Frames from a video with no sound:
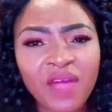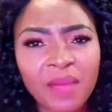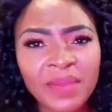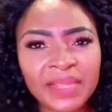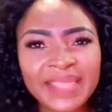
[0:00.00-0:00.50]

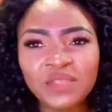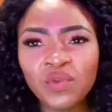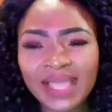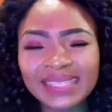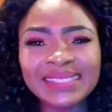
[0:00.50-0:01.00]
family with, that
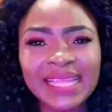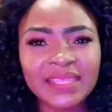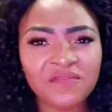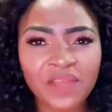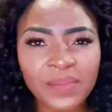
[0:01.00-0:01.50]
you can
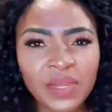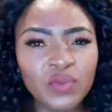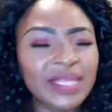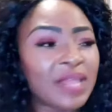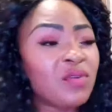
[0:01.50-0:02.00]
raise
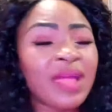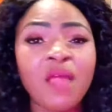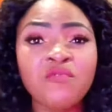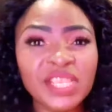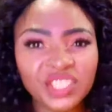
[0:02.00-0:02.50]
children with.
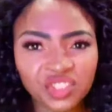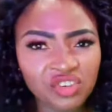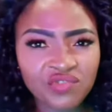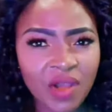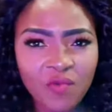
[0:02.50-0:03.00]

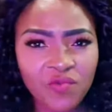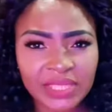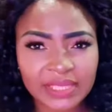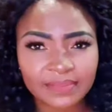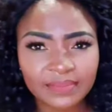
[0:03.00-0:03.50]

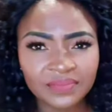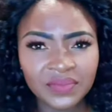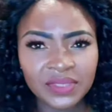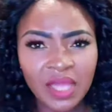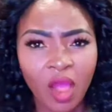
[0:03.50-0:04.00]
All you care
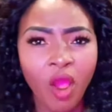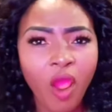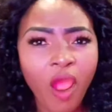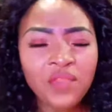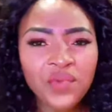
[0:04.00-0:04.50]
about is
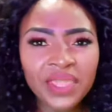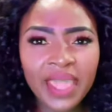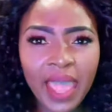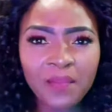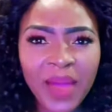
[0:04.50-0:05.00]
her physical
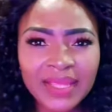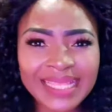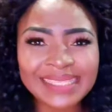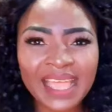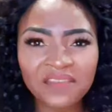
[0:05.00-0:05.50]

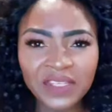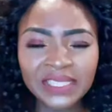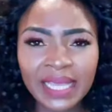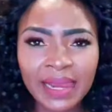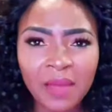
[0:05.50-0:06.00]
appearance, her
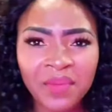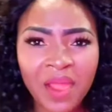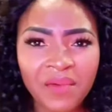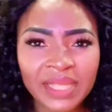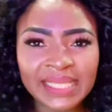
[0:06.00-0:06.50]
beauty,
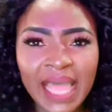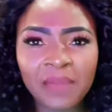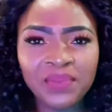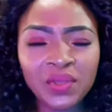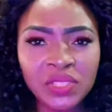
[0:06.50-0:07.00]

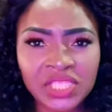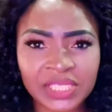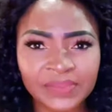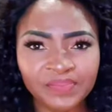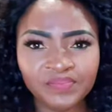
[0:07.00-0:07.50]
the way
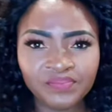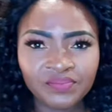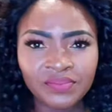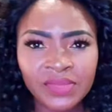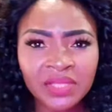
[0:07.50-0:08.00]
she
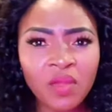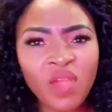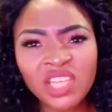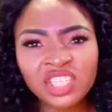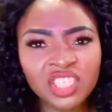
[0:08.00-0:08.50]
speaks, yes,
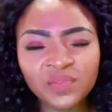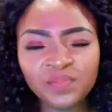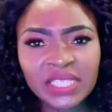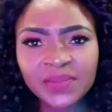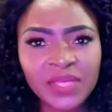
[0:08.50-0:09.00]

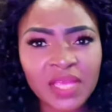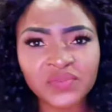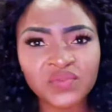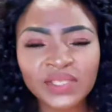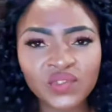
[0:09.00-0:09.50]

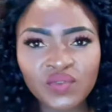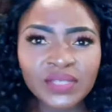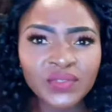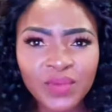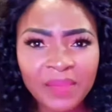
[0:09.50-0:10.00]
her
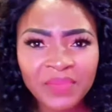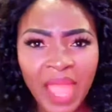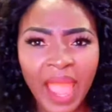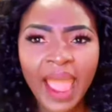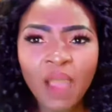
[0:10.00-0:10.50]

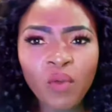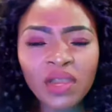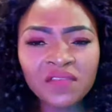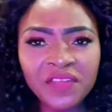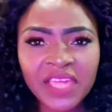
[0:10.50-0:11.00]
qualifications,
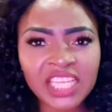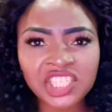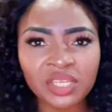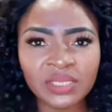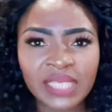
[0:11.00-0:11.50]
her
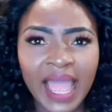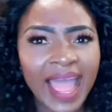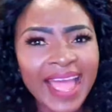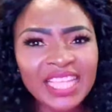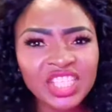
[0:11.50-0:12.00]
job.
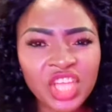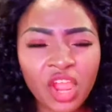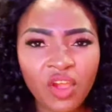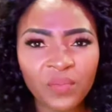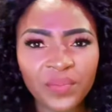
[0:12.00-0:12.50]
That
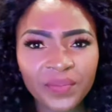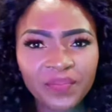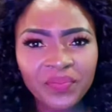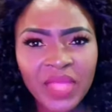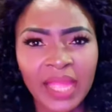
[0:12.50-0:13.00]
is all
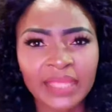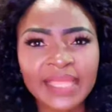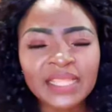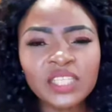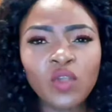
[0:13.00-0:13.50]
you are
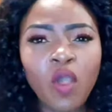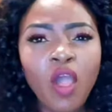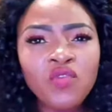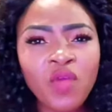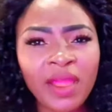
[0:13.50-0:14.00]
carried away with.